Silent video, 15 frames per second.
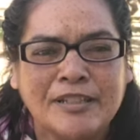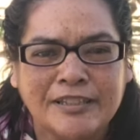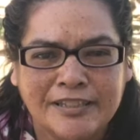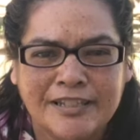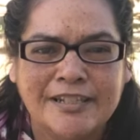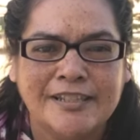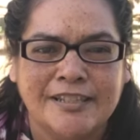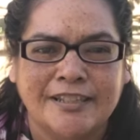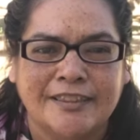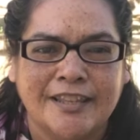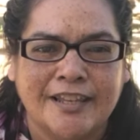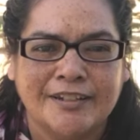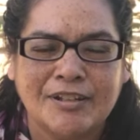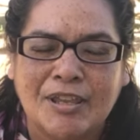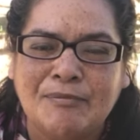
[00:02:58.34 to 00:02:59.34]
It's about
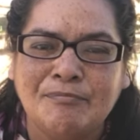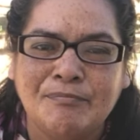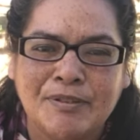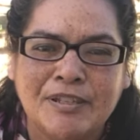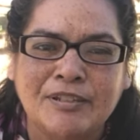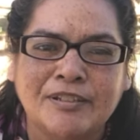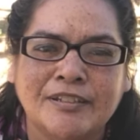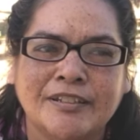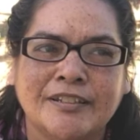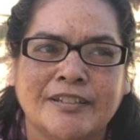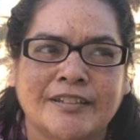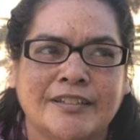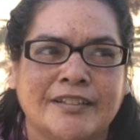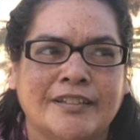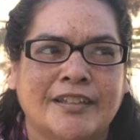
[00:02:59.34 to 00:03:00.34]
releasing that
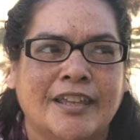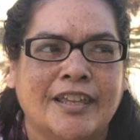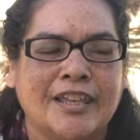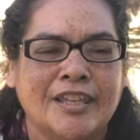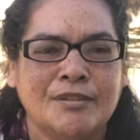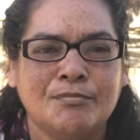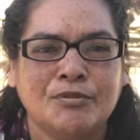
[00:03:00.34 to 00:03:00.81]
and being